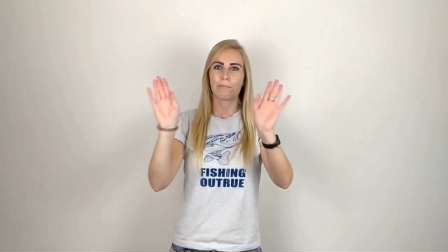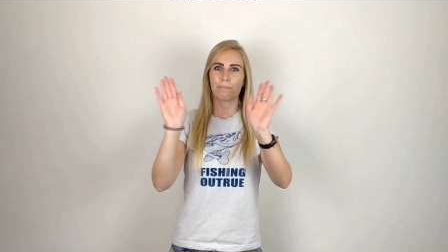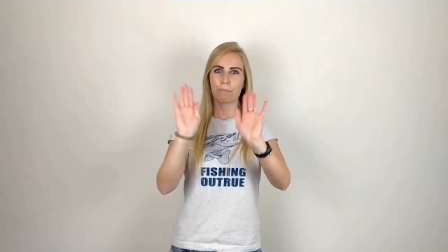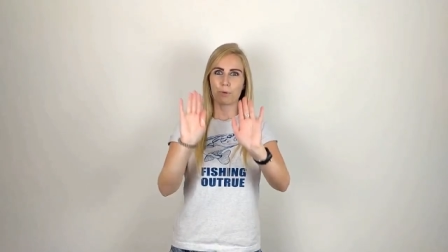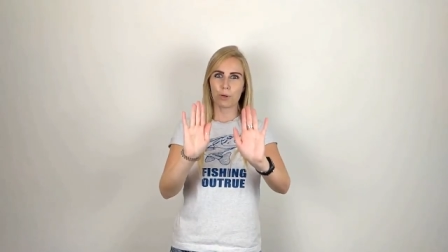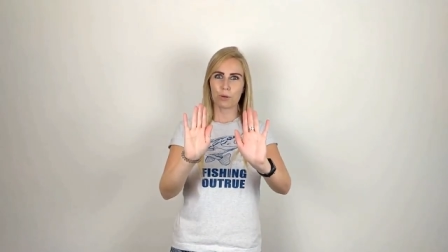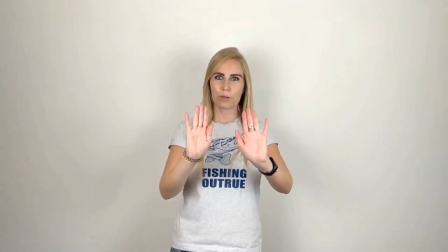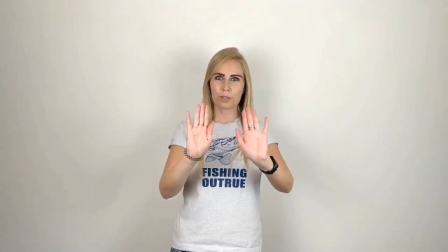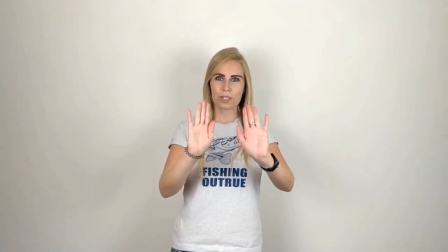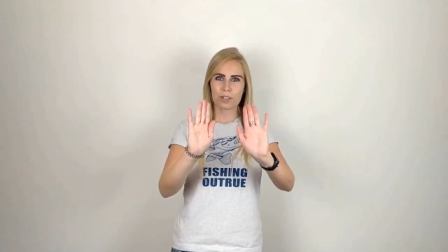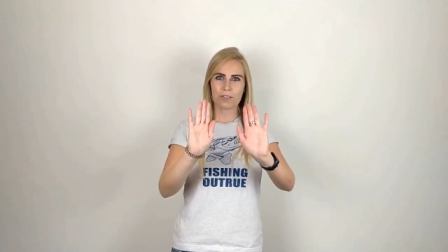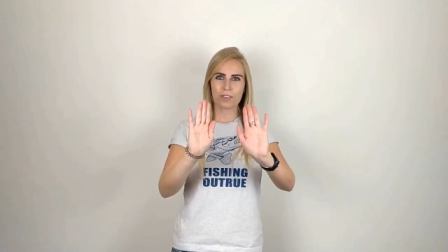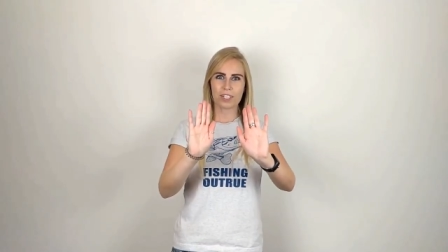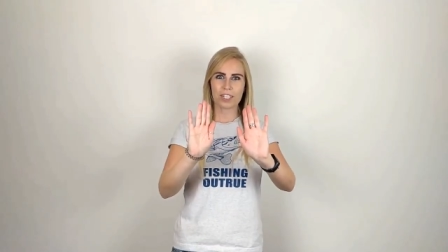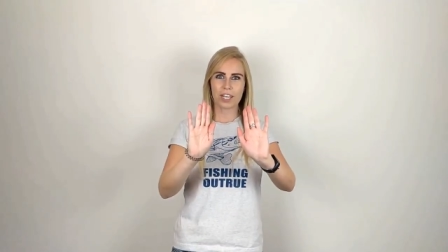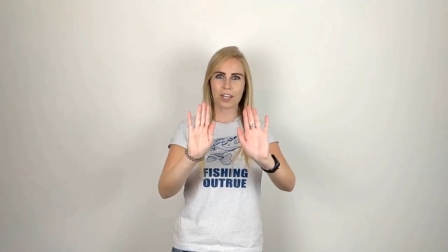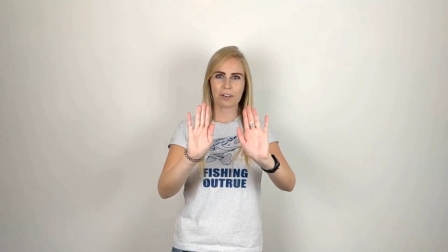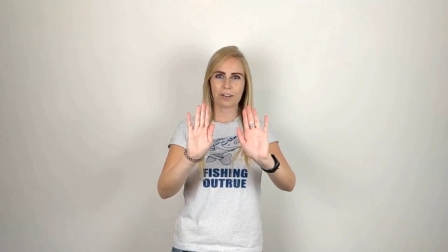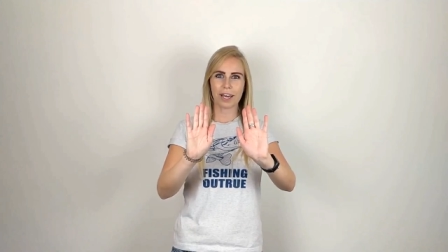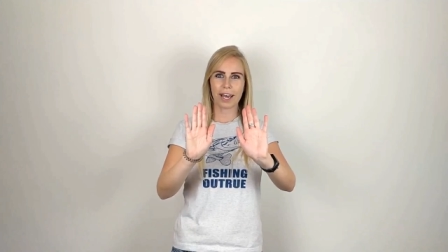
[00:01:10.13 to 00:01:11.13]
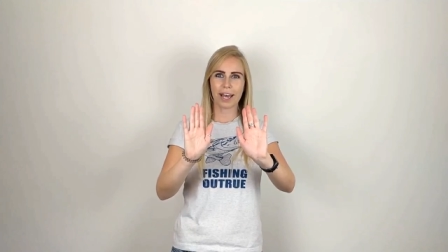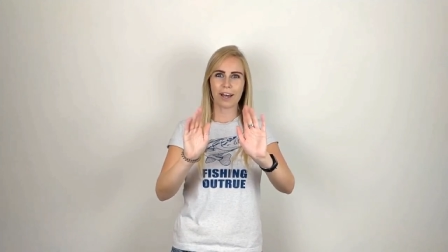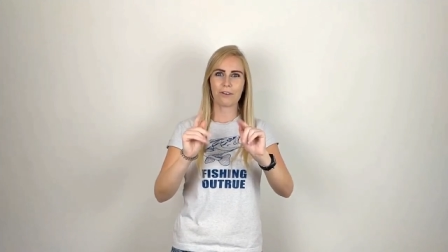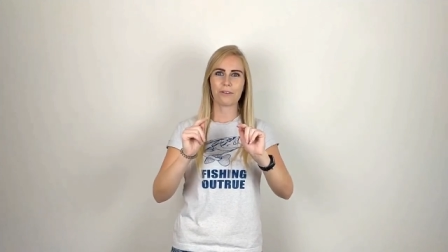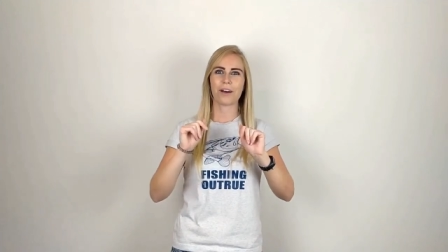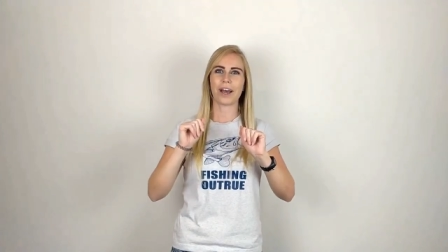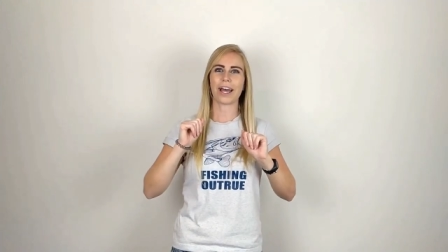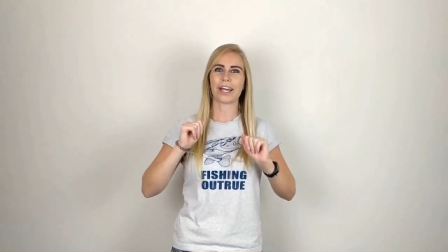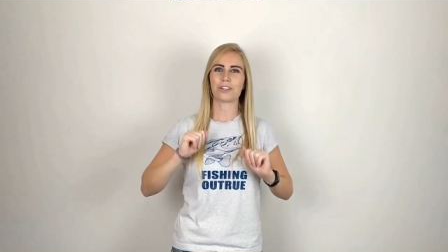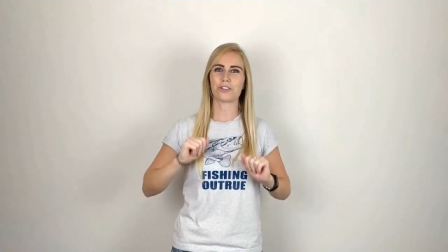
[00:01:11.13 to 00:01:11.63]
Pause the video now
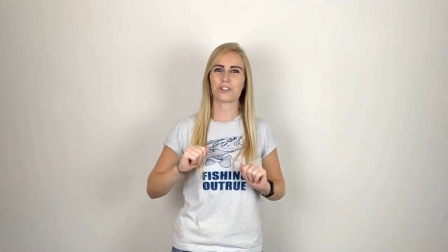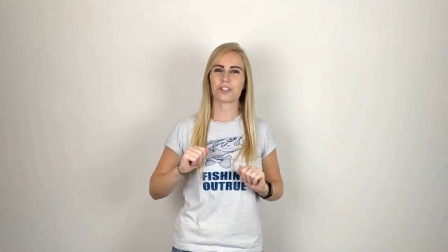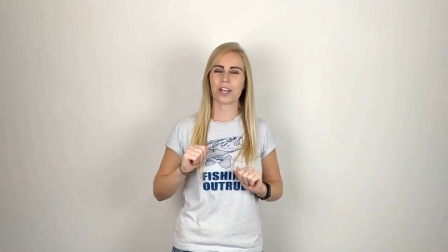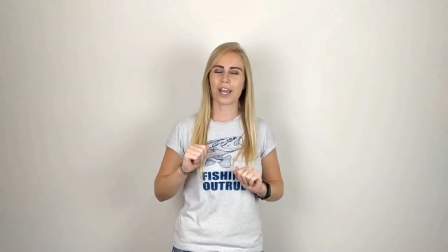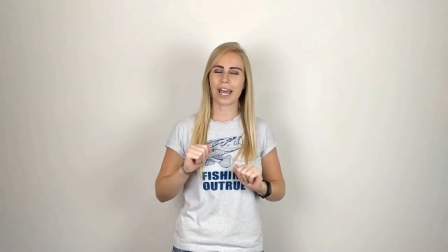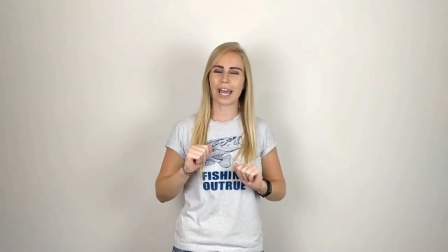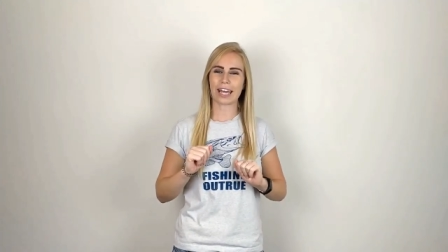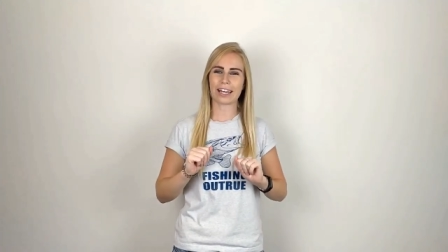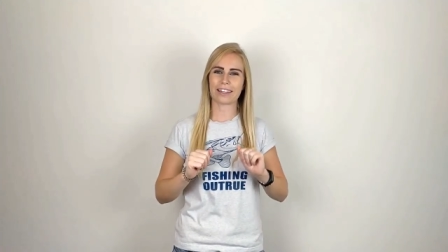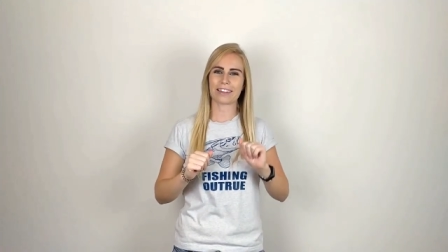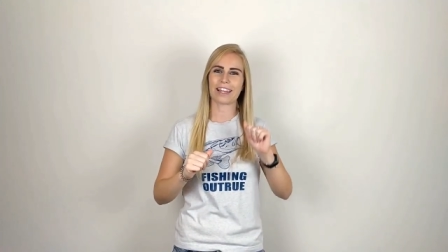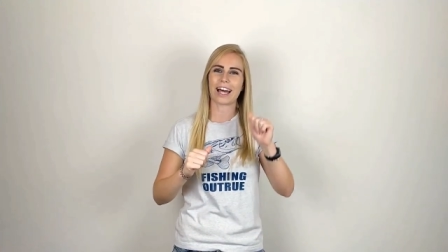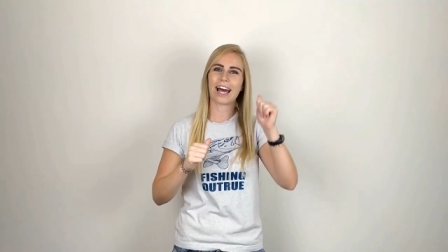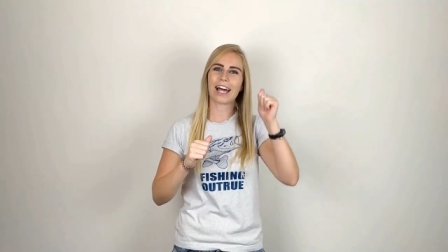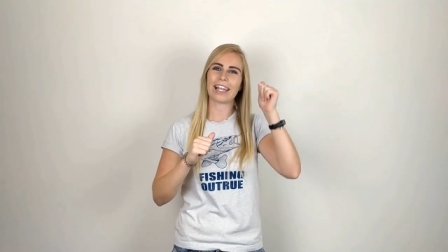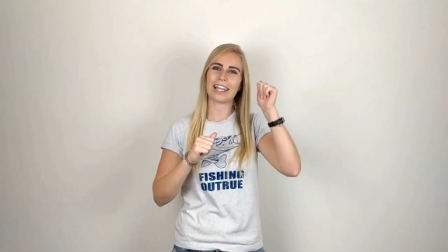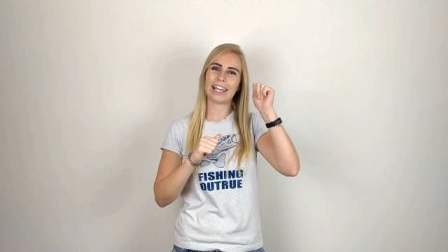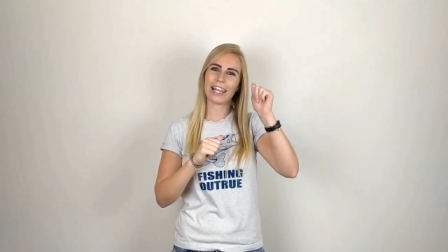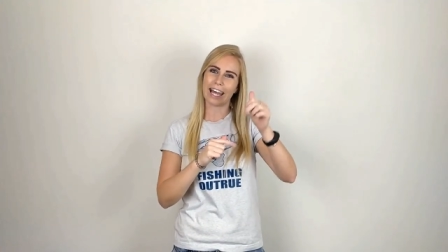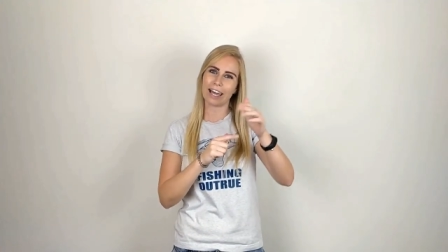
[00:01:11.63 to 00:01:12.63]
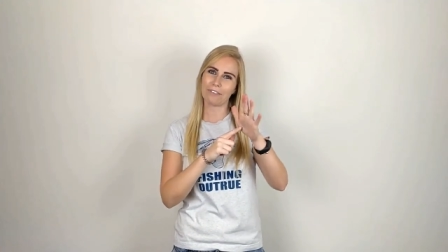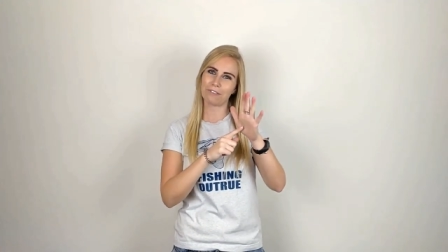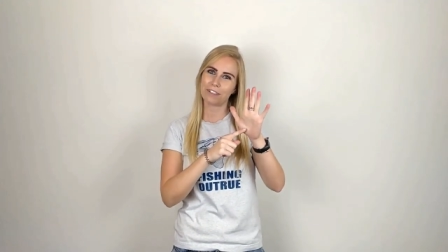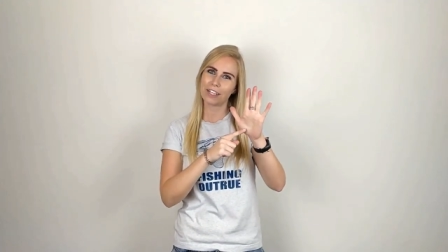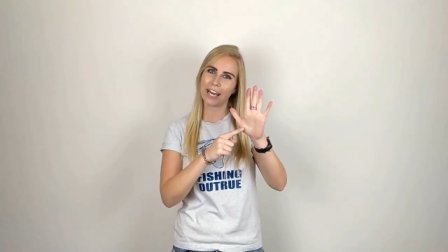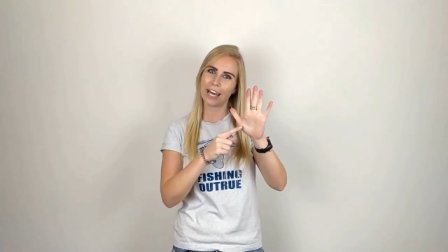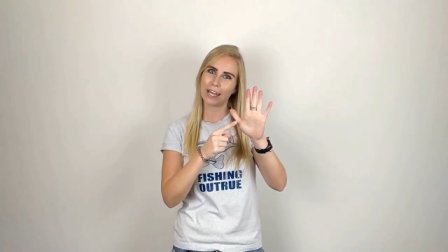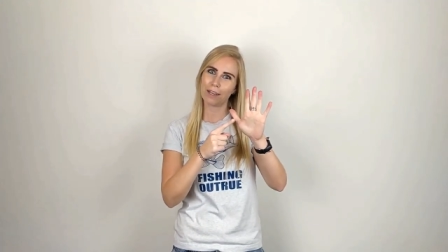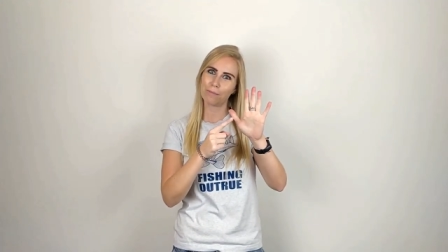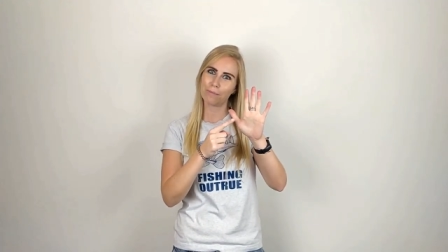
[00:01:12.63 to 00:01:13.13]
and check that left
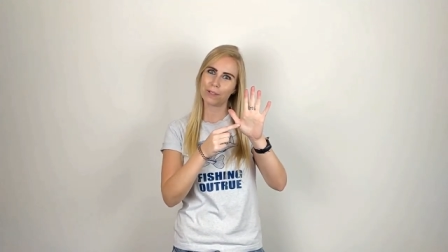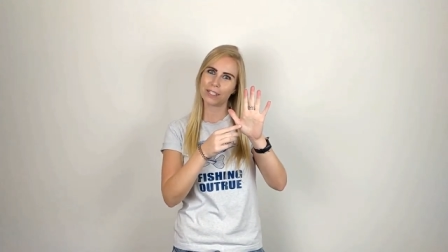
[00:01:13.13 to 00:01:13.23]
hand